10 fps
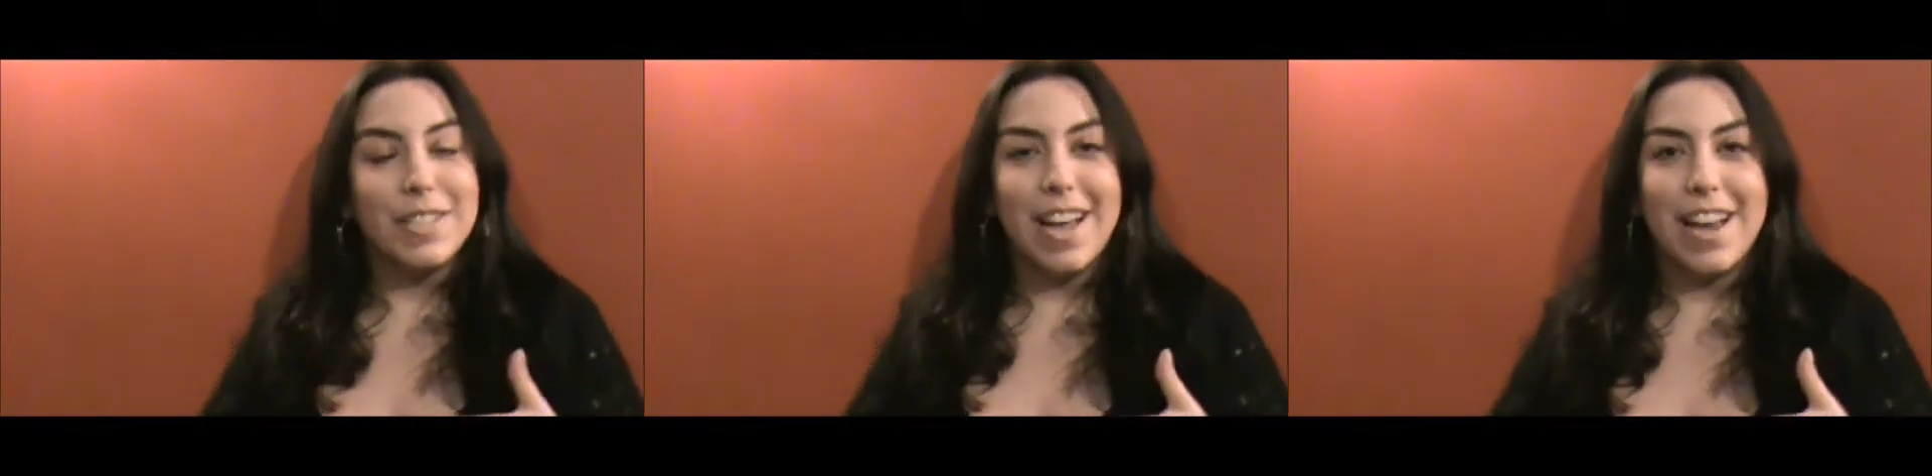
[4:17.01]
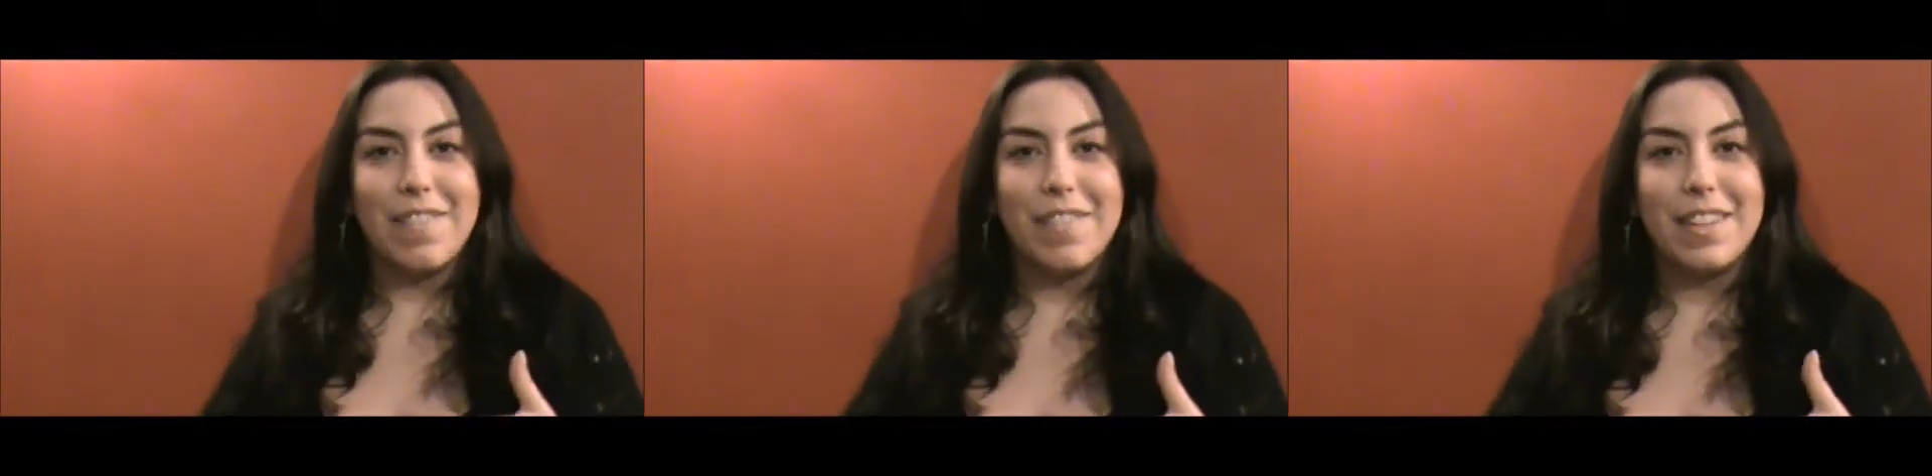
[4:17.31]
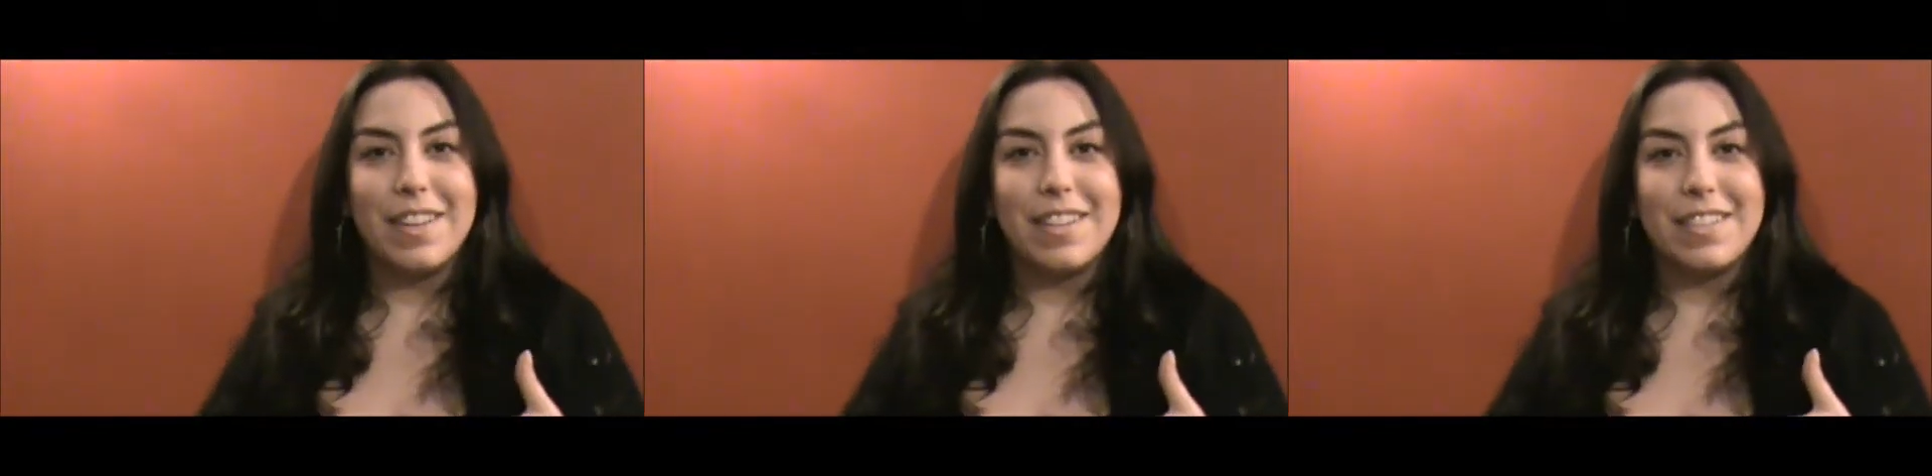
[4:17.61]
side of
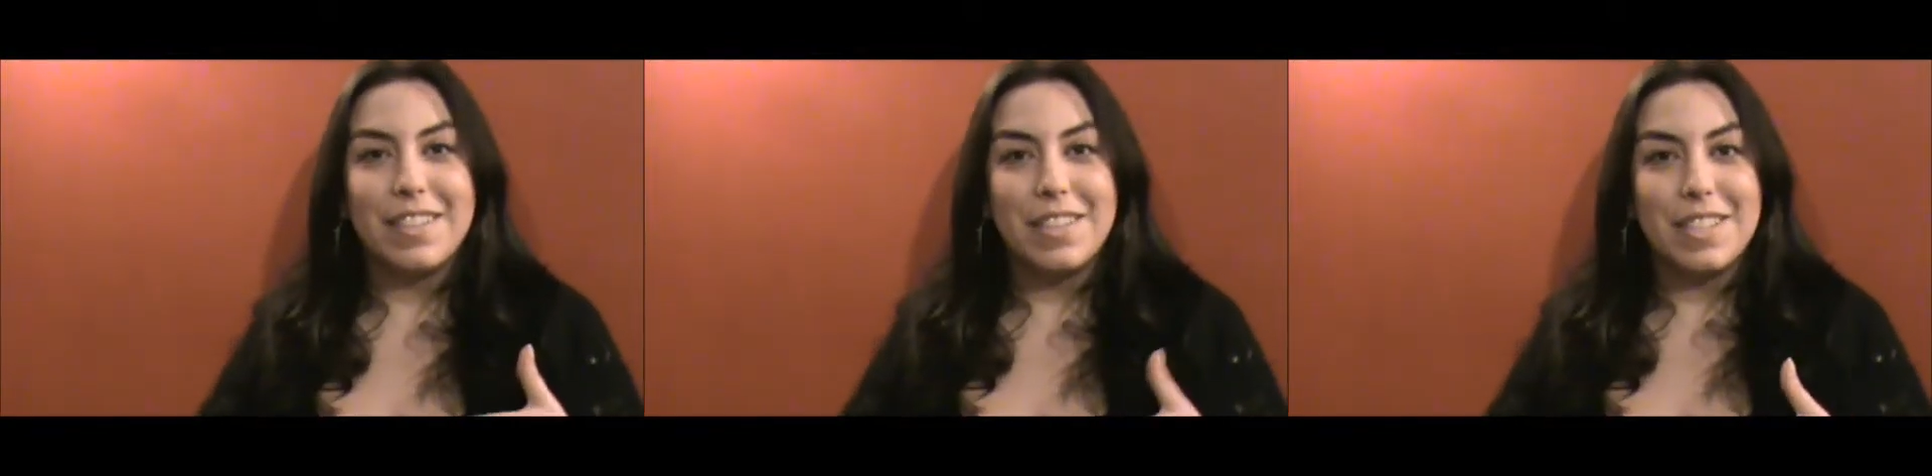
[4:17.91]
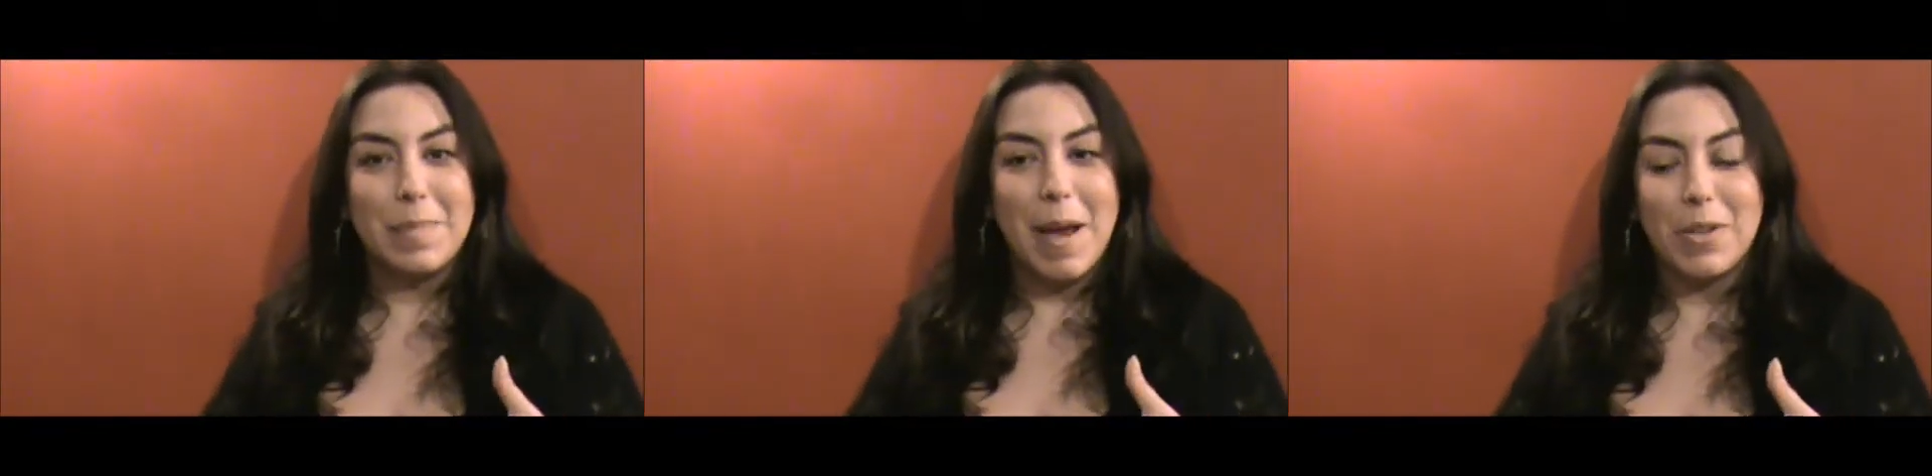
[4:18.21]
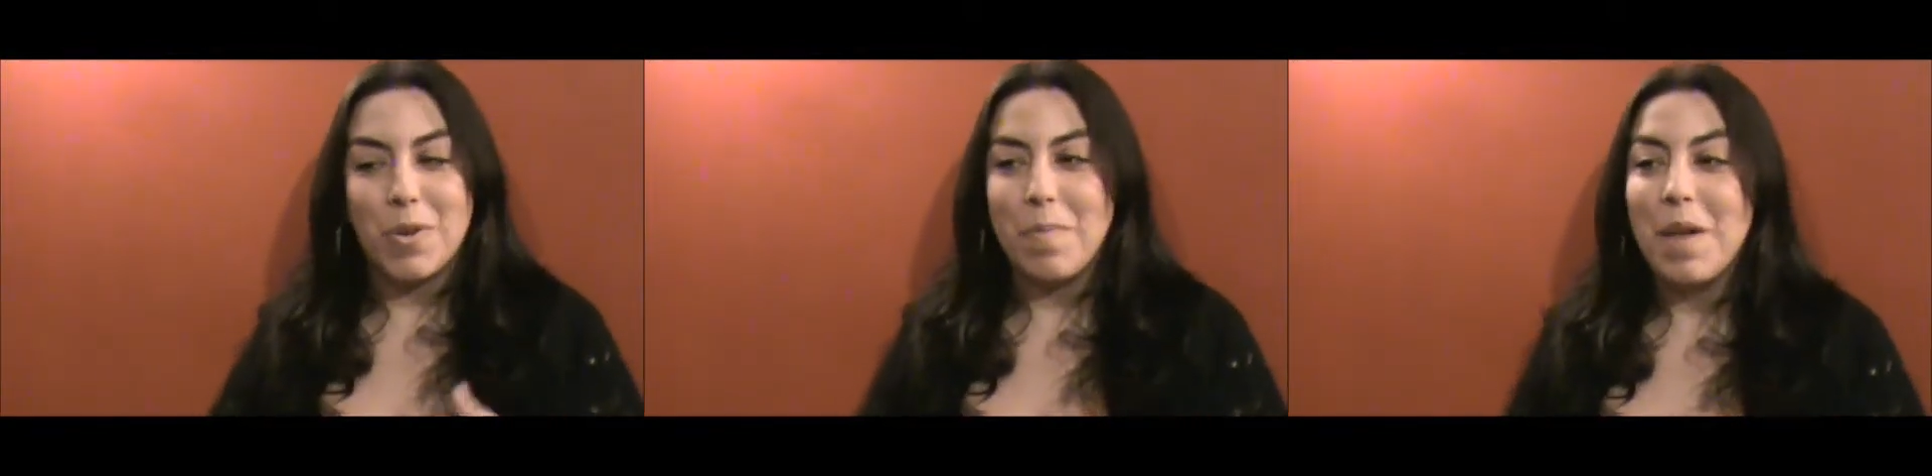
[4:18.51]
the
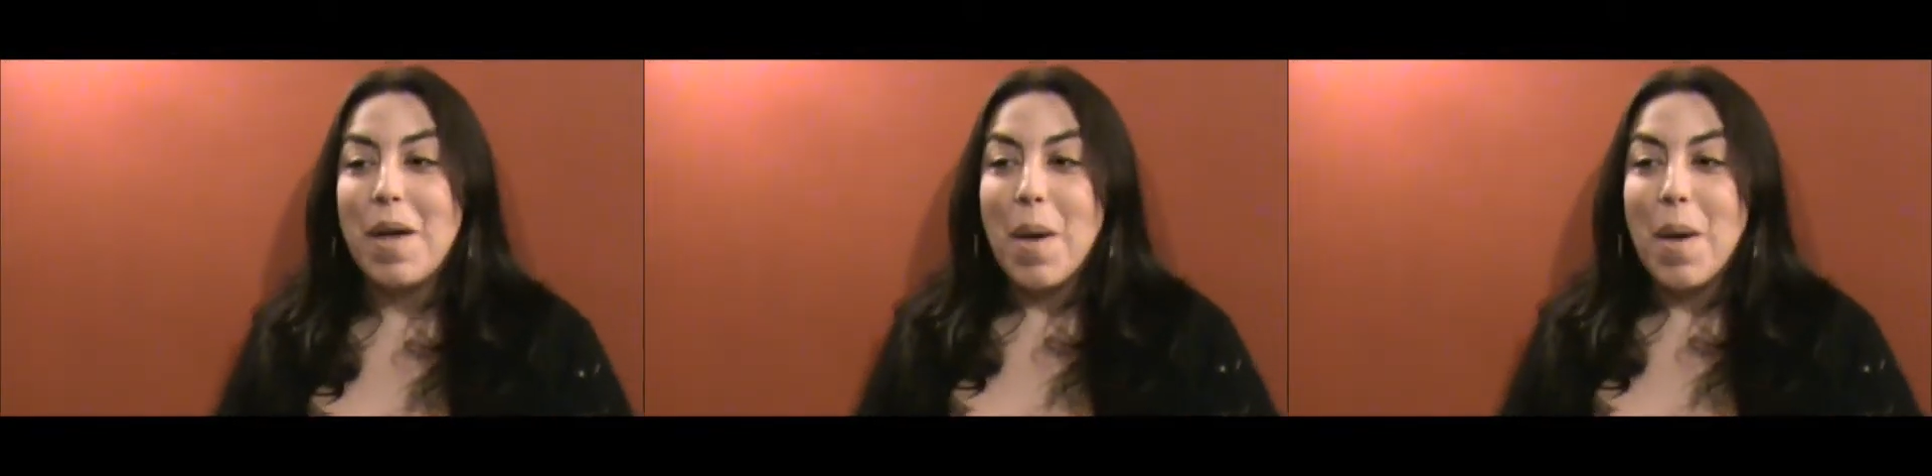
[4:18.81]
spectrum,